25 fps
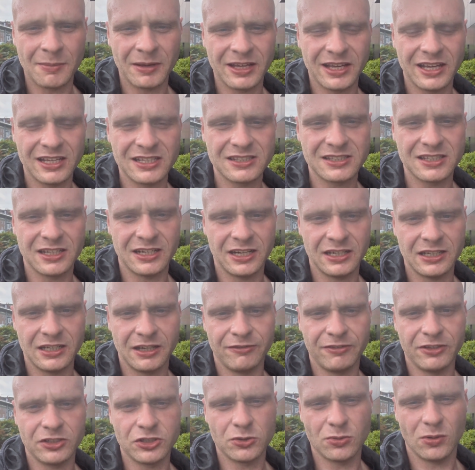against an
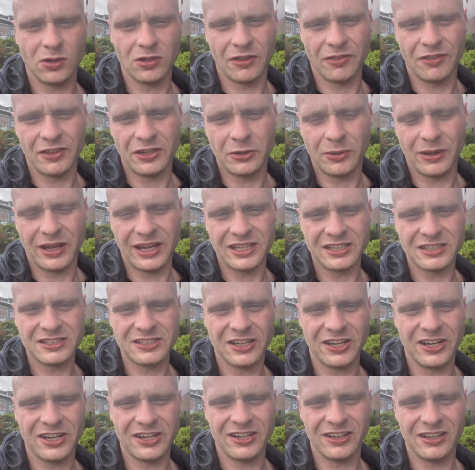individual, and they do it
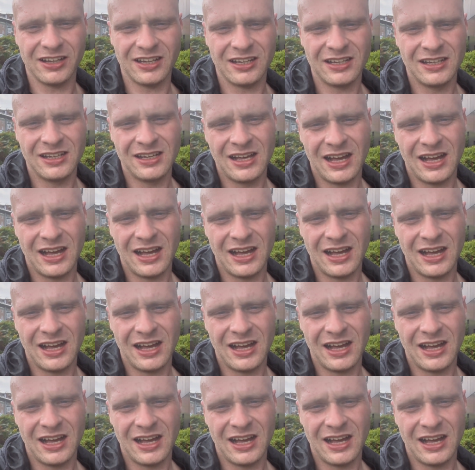internally.